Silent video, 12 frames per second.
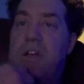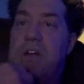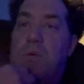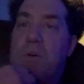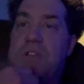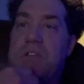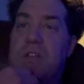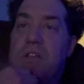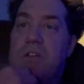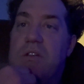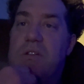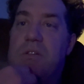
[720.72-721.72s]
now
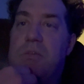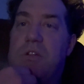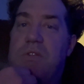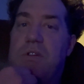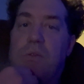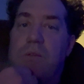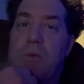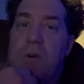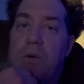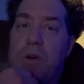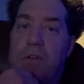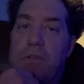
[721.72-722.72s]
watching some TV with my
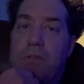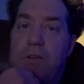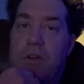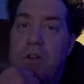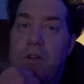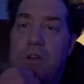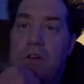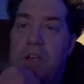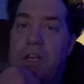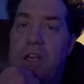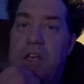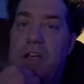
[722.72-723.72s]
wife.
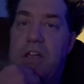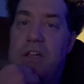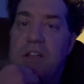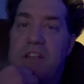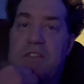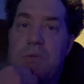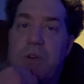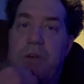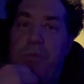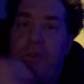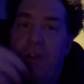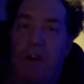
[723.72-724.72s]
And that's a
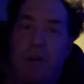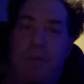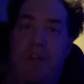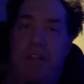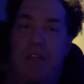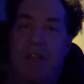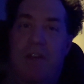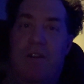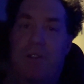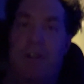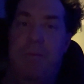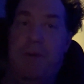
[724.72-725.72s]
wrap on Comedy Day. All right,